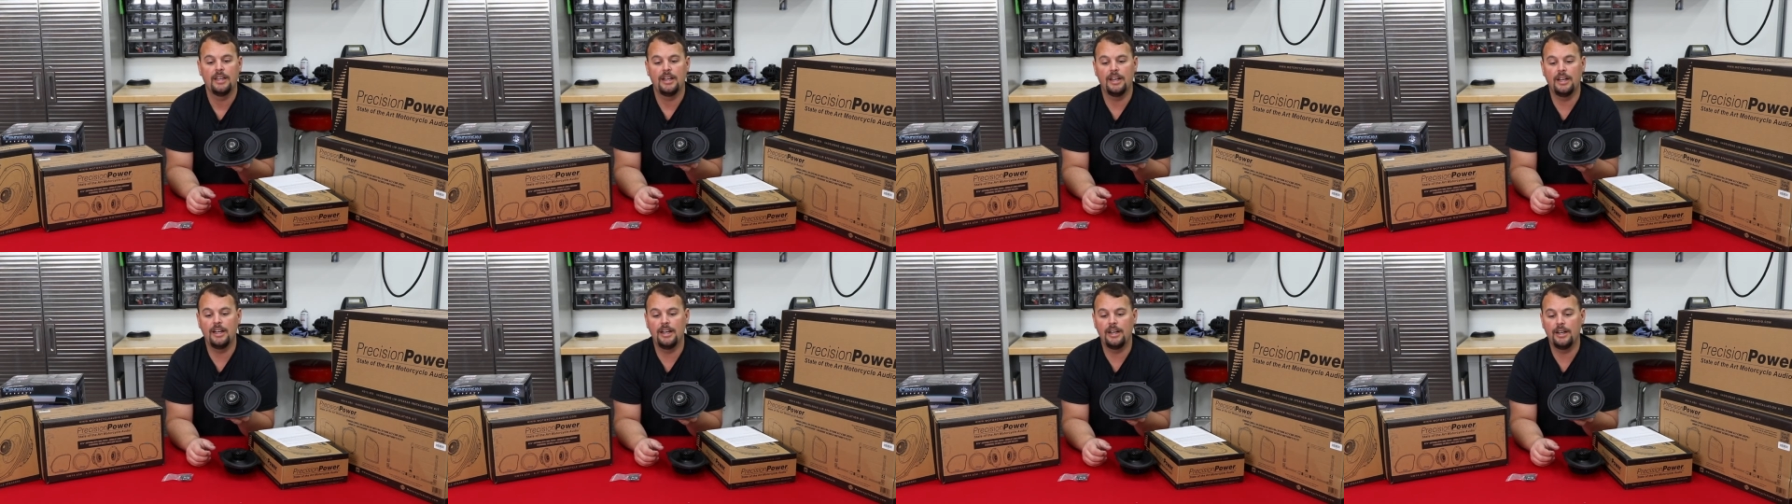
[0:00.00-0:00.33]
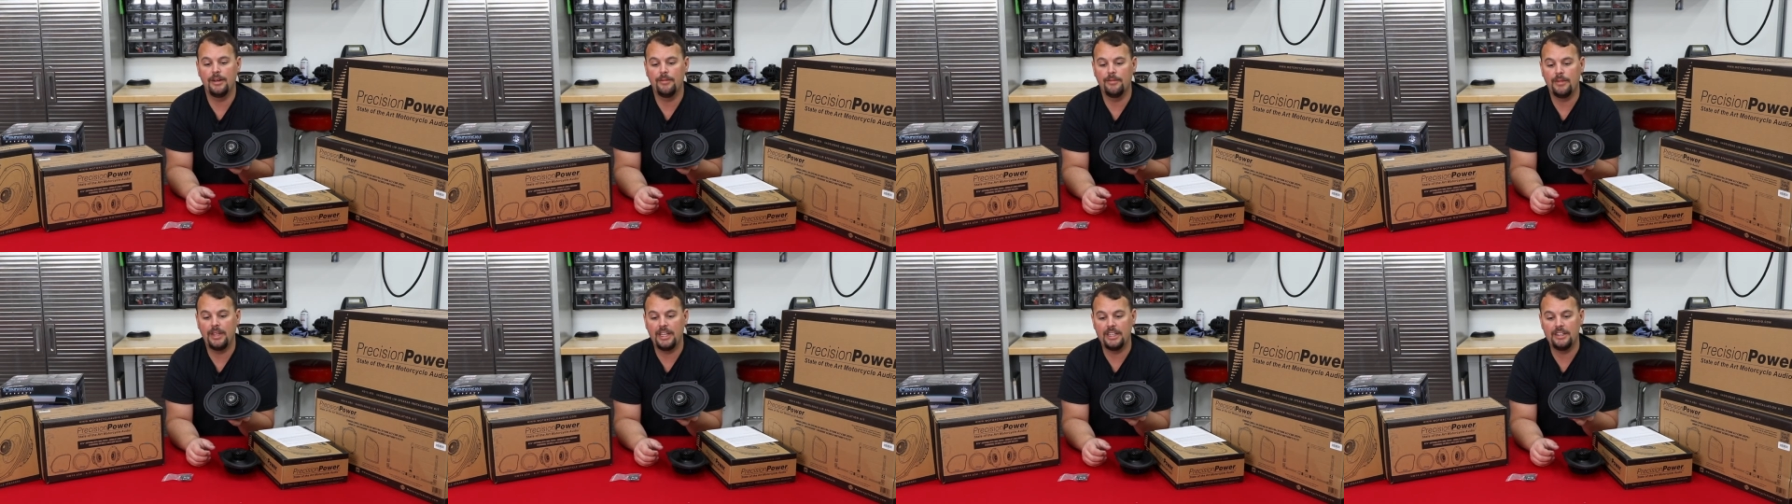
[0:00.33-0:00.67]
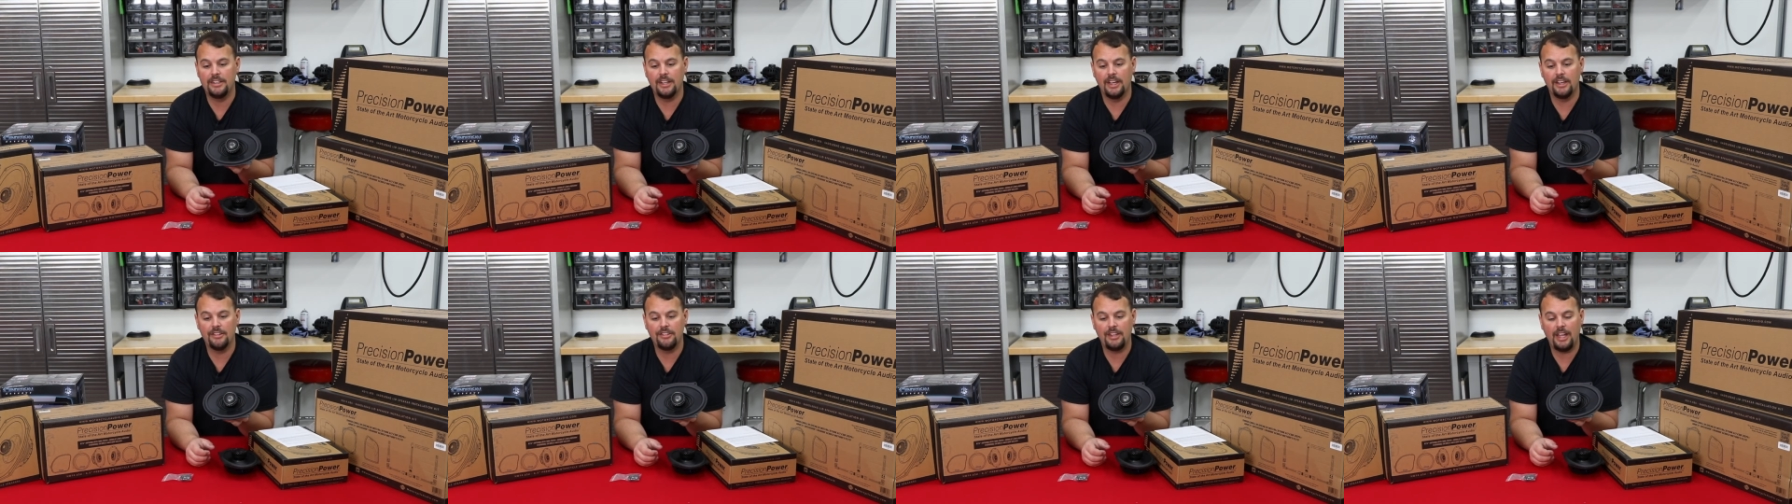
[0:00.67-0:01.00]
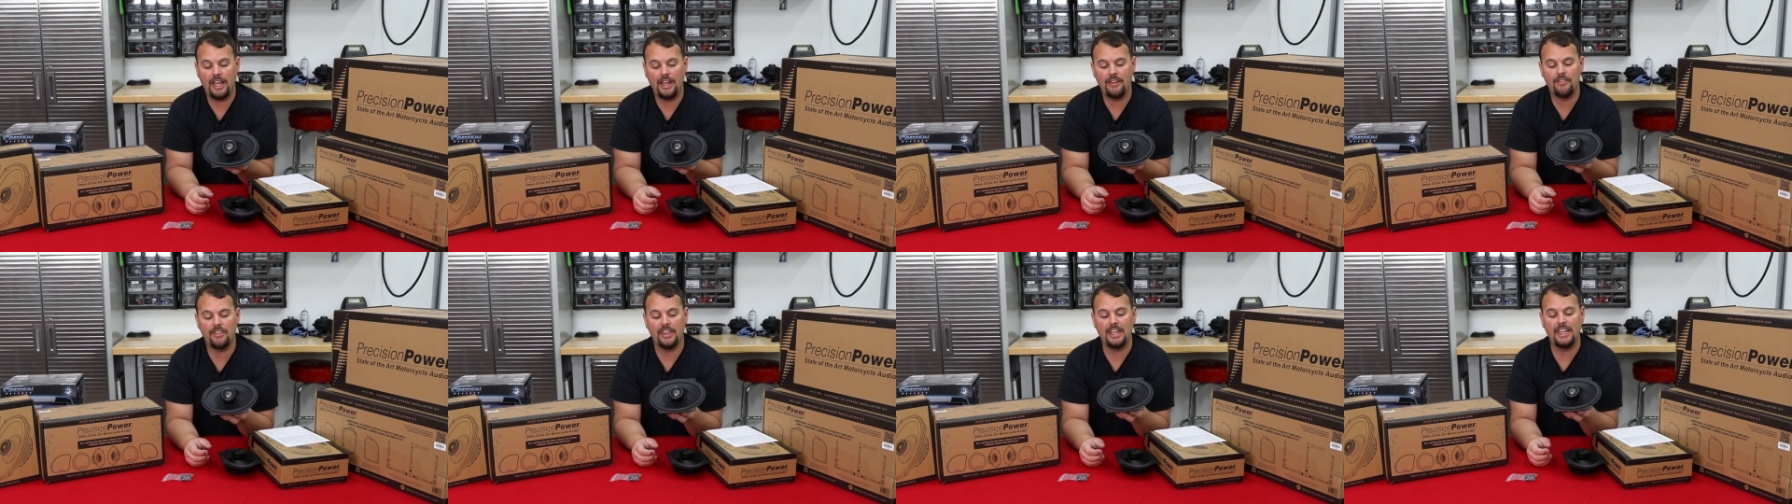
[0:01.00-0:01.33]
It does
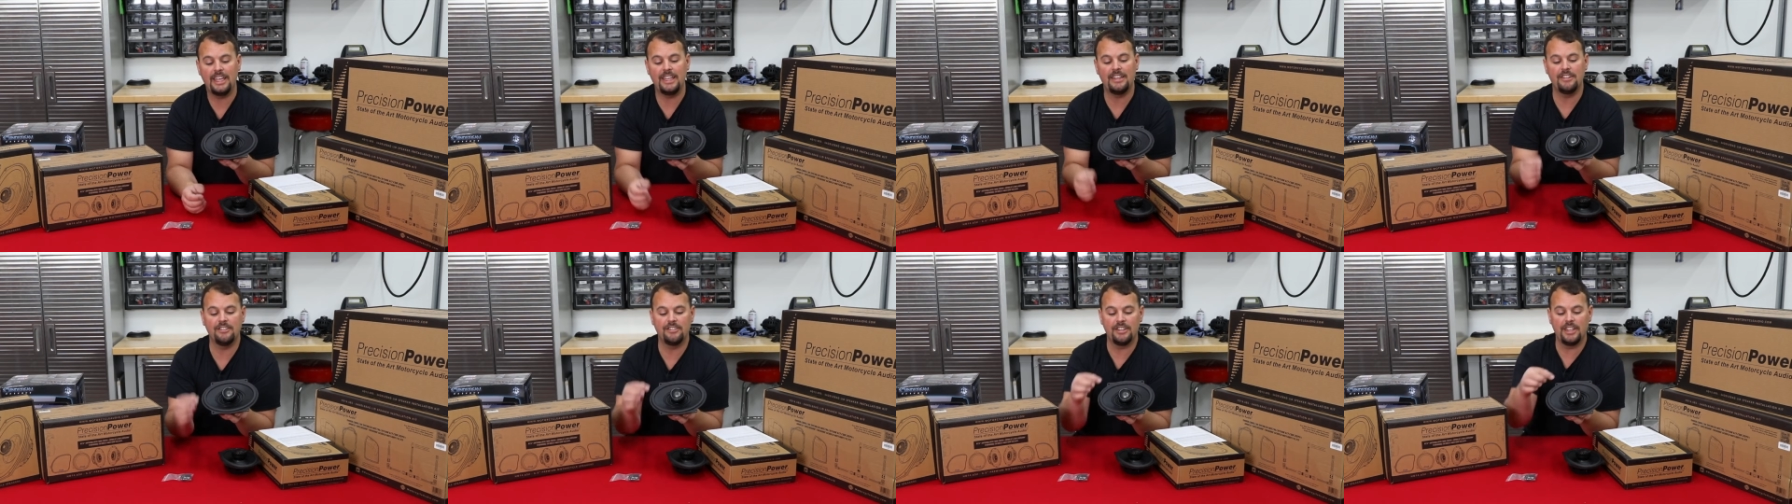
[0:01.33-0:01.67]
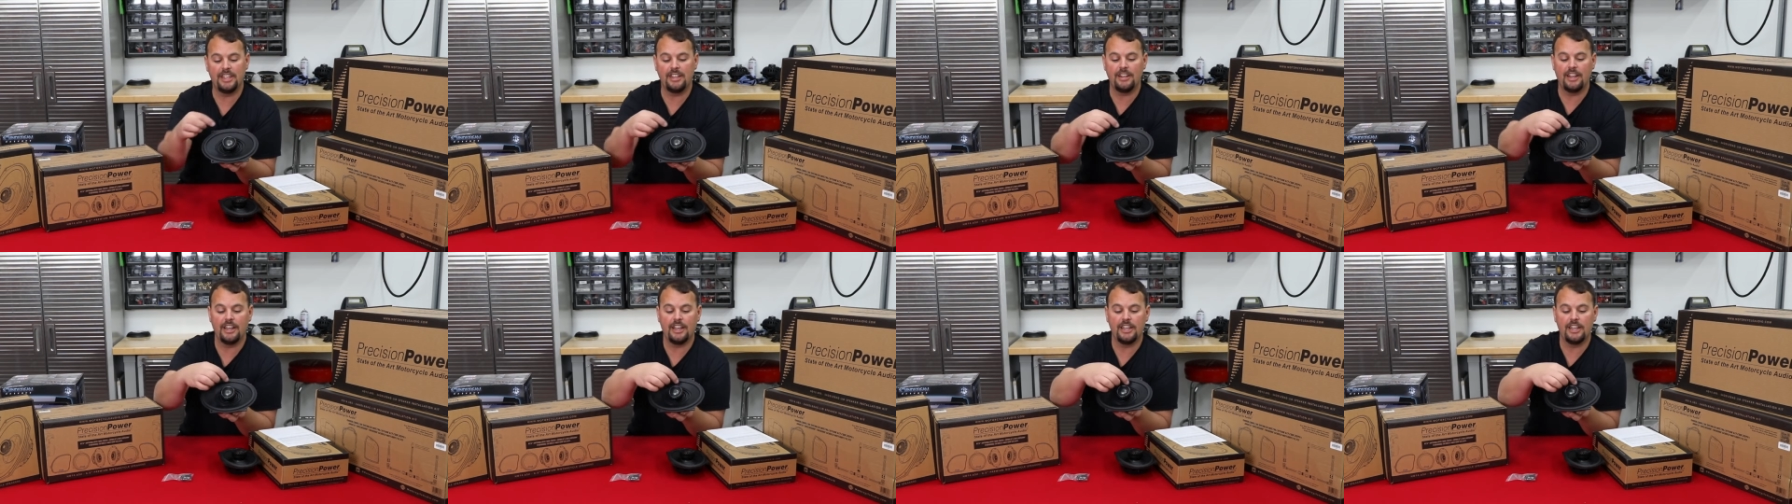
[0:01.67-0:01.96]
have the heat sink,